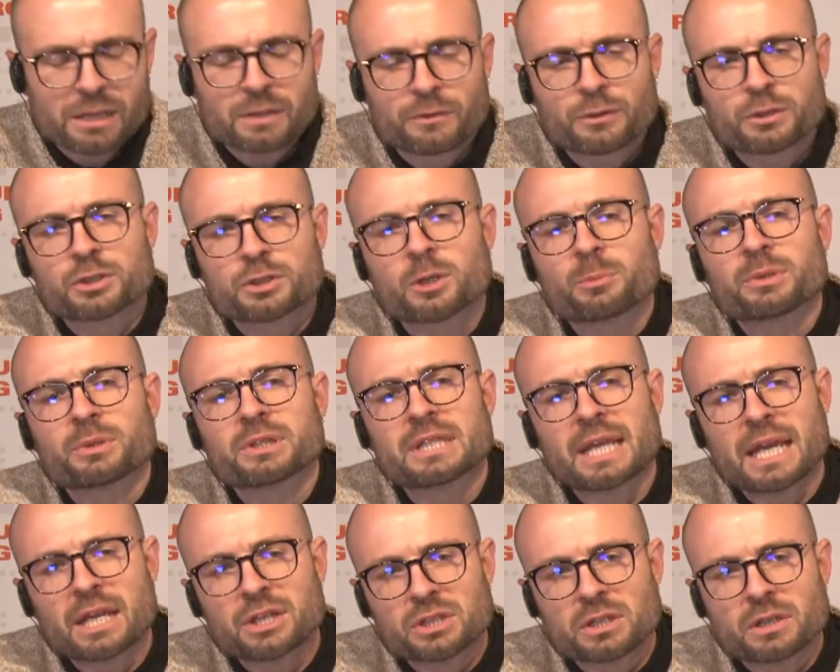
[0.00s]
of
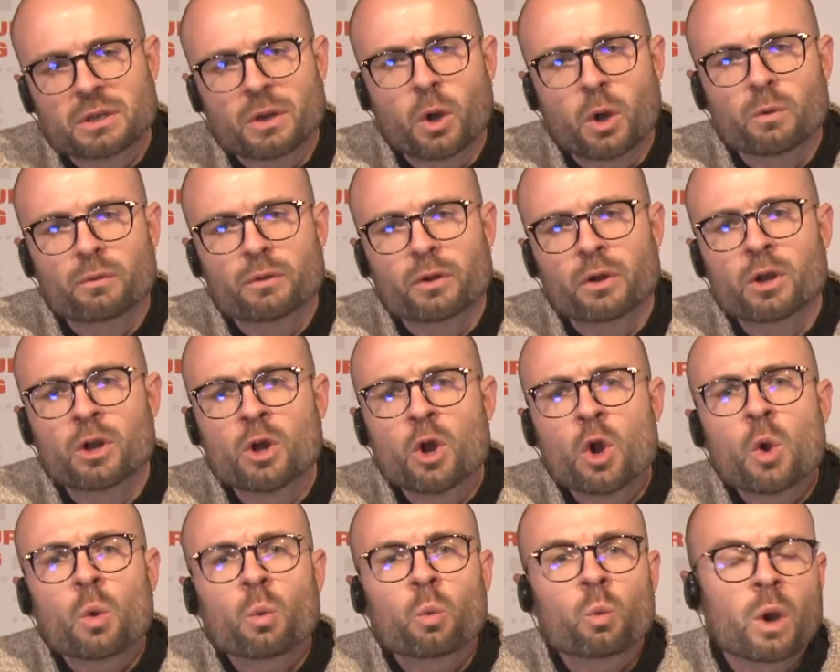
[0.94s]
interpretation over
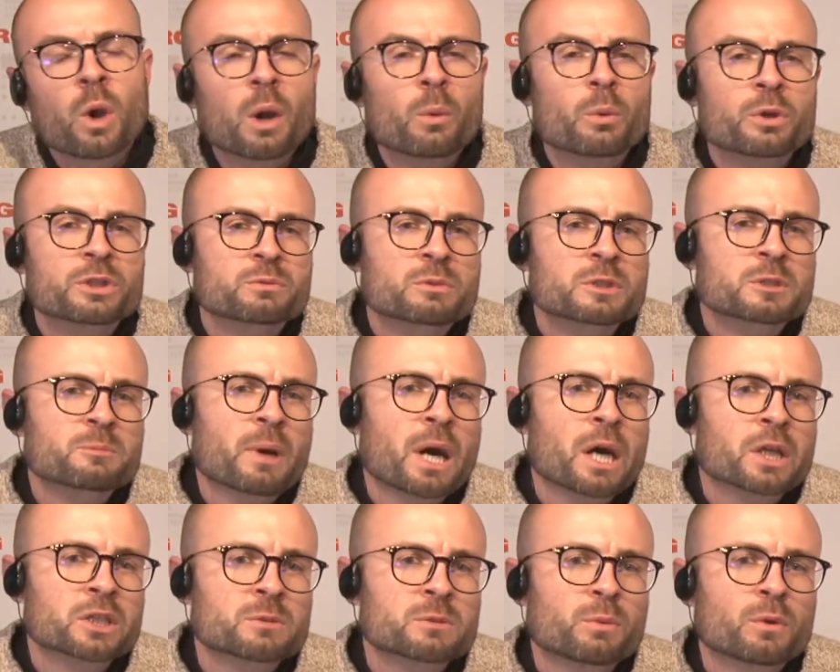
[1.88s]
what was
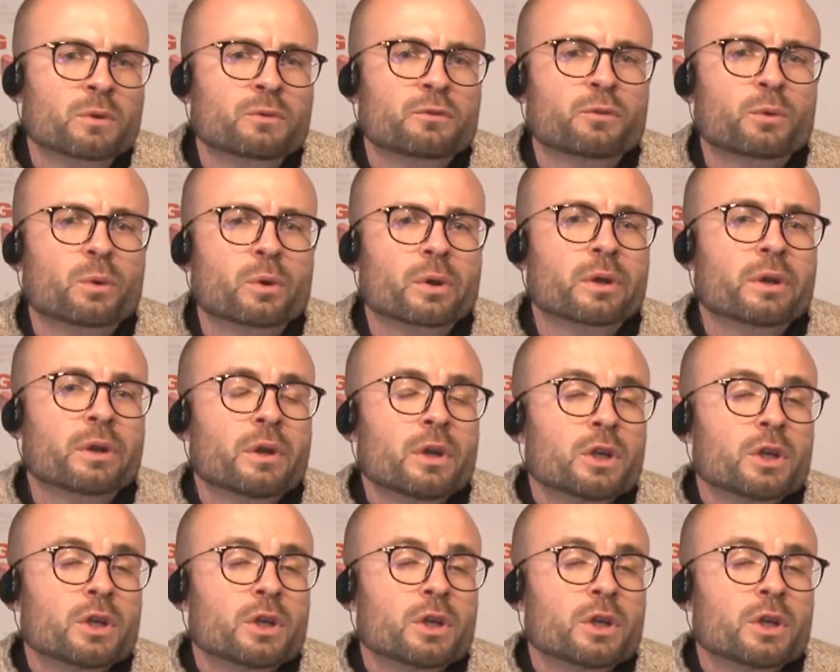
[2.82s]
responsible for